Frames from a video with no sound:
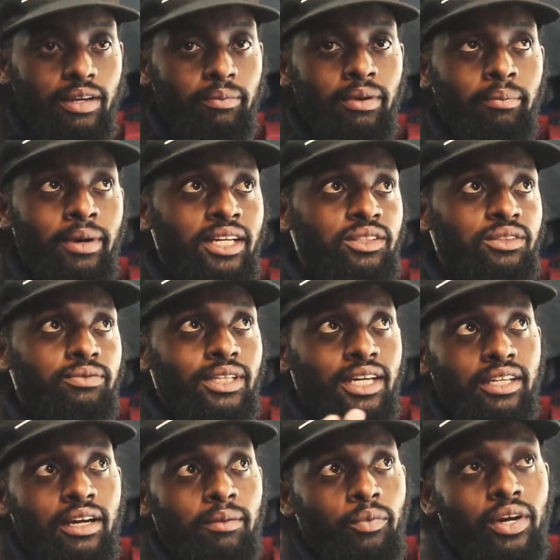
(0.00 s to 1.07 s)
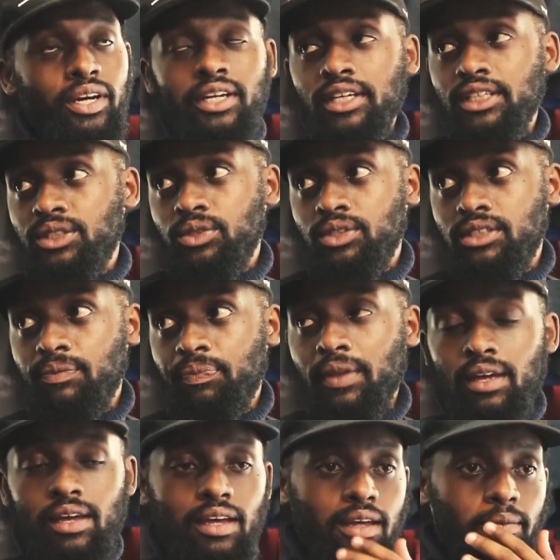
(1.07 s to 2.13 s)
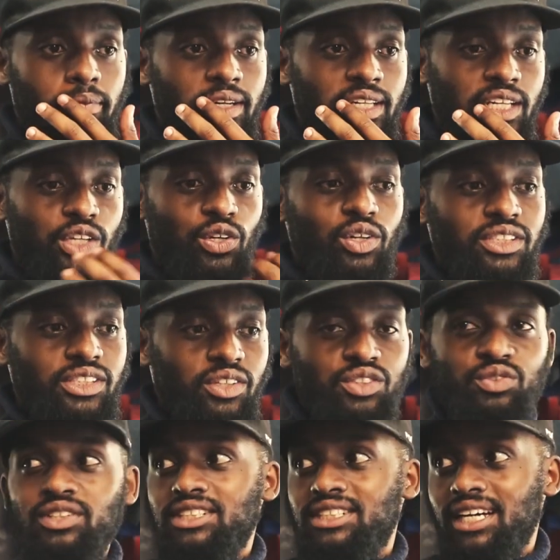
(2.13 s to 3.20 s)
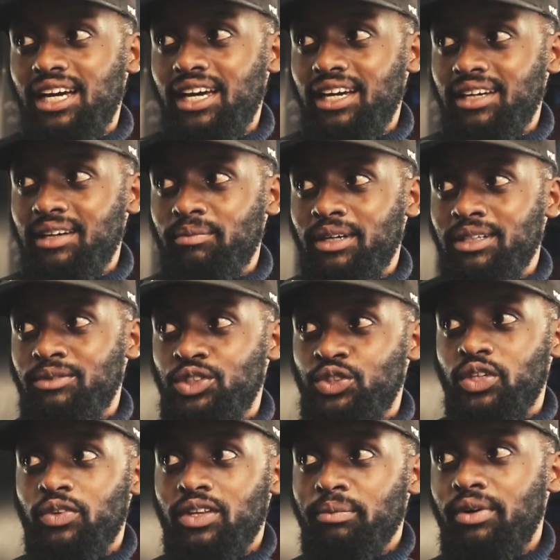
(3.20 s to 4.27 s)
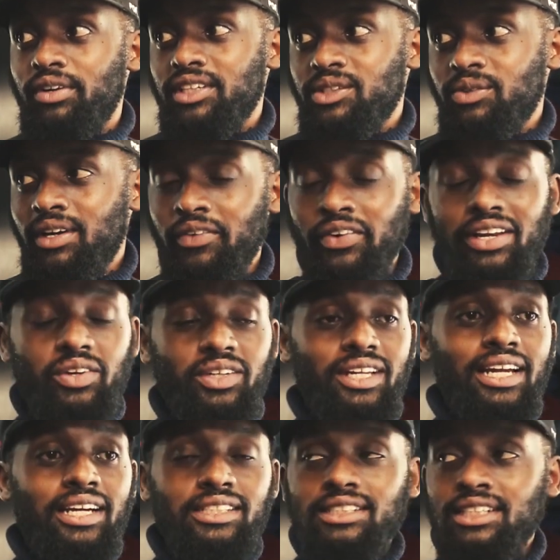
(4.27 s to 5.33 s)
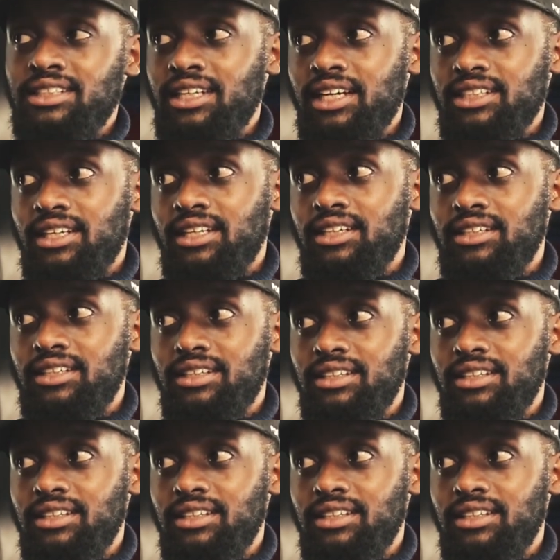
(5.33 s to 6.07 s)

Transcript: Find me money to find out more next suits. But okay. not with a tie, but usually with a pocket square. I really don't like ties, actually.